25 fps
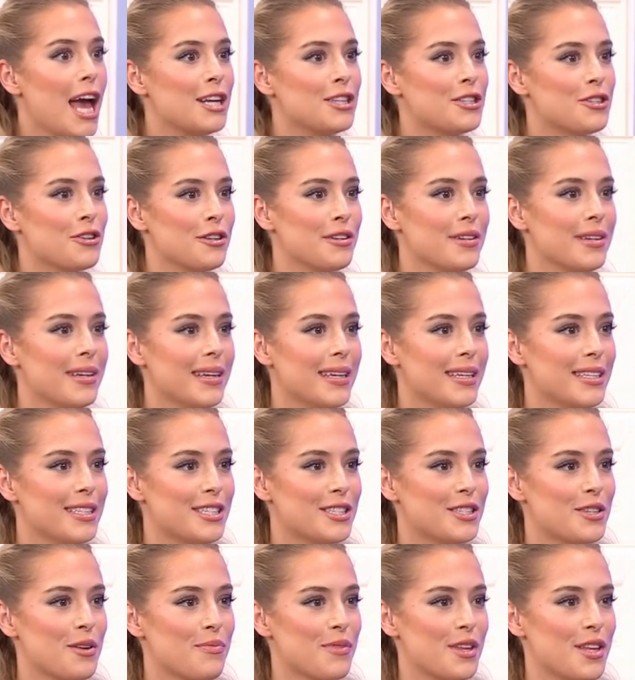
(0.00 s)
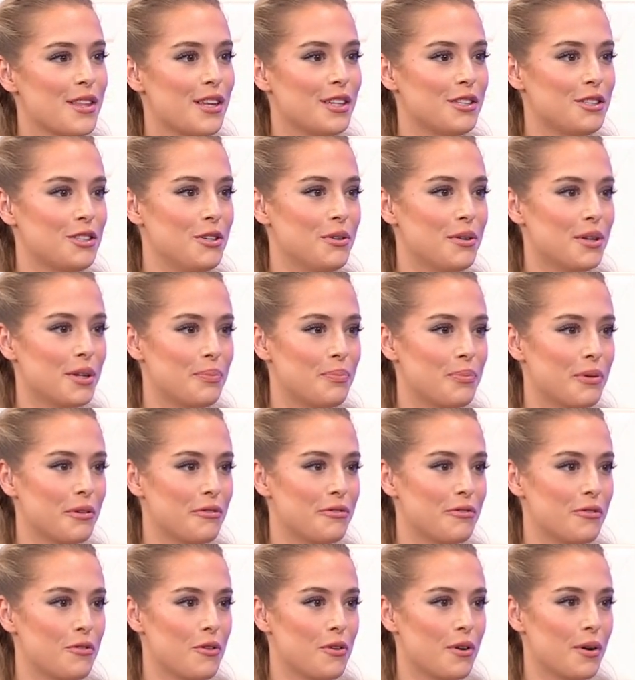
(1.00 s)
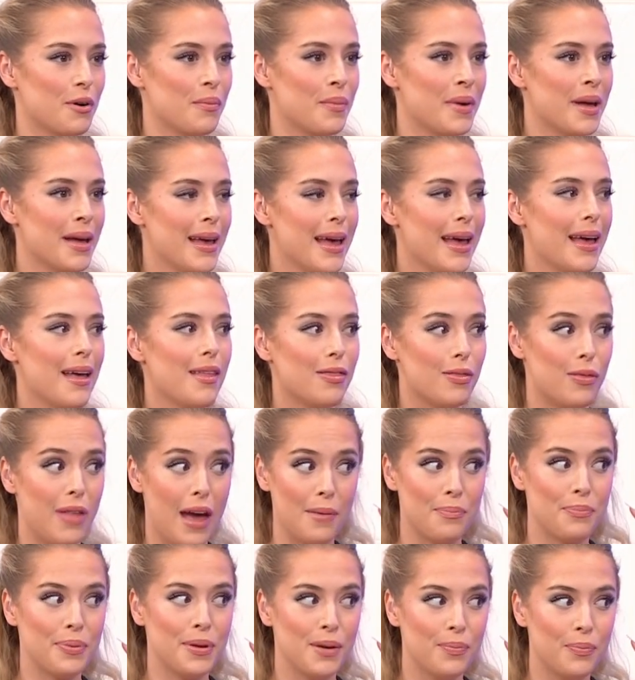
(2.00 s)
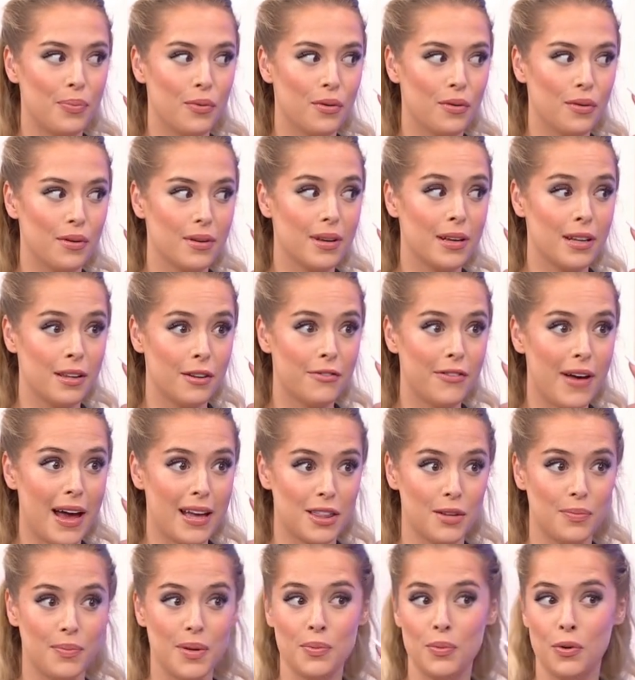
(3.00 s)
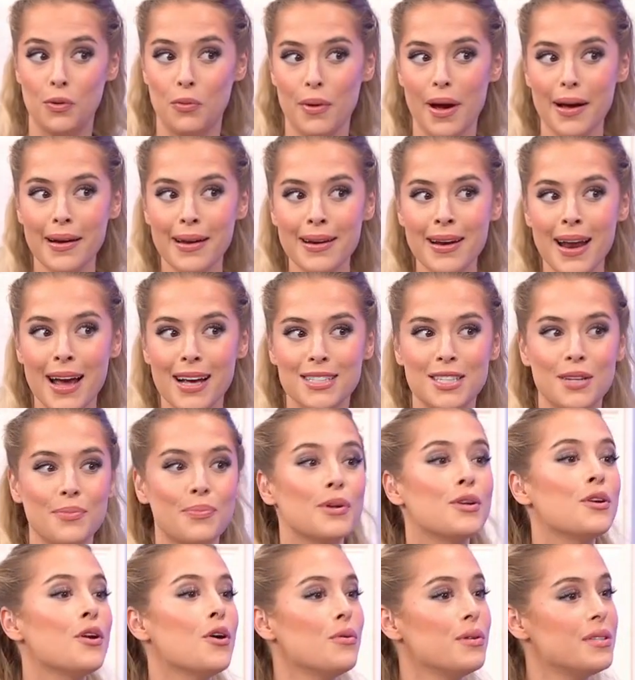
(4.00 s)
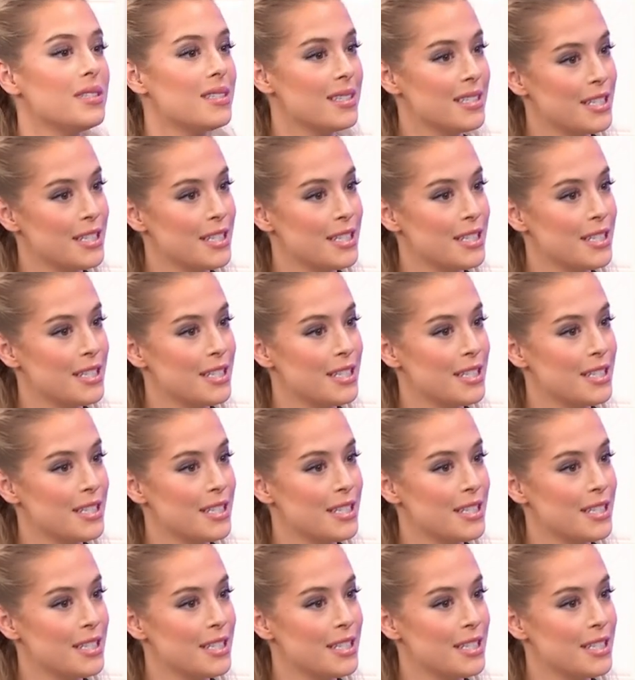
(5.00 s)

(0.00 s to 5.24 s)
and turning it into something that you could perform that people, in the fact that people recognize it, but no, it's